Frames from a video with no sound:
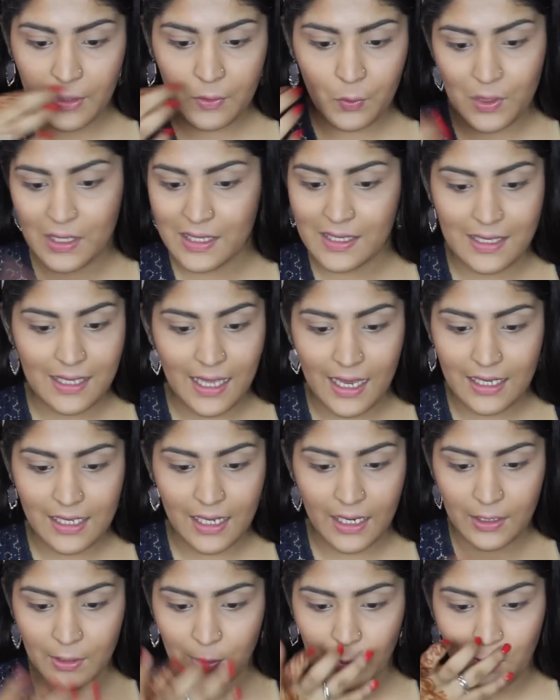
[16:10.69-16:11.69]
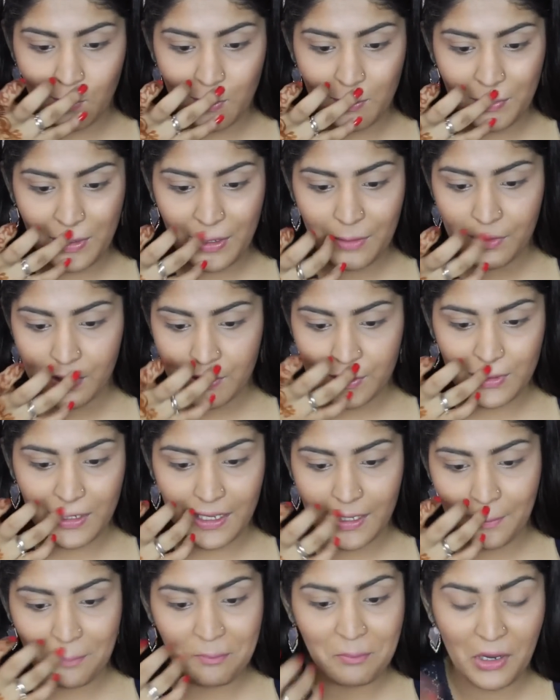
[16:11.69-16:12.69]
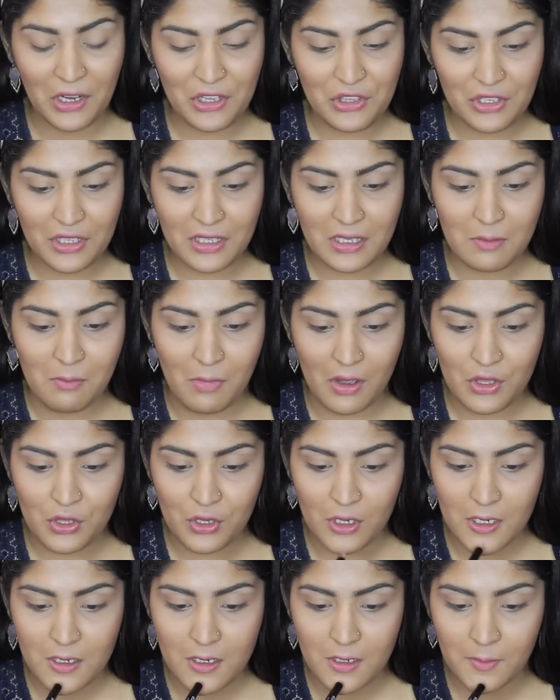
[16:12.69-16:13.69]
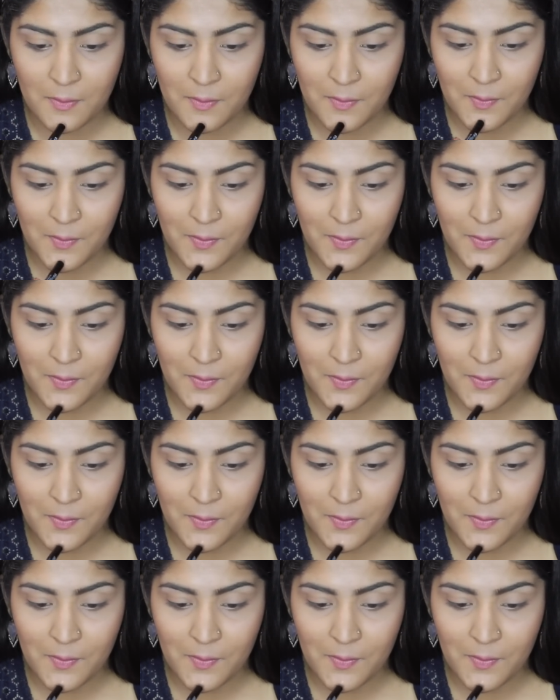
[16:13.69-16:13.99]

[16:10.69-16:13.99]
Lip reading: It will set and you won't be able to like budge it, smudge it,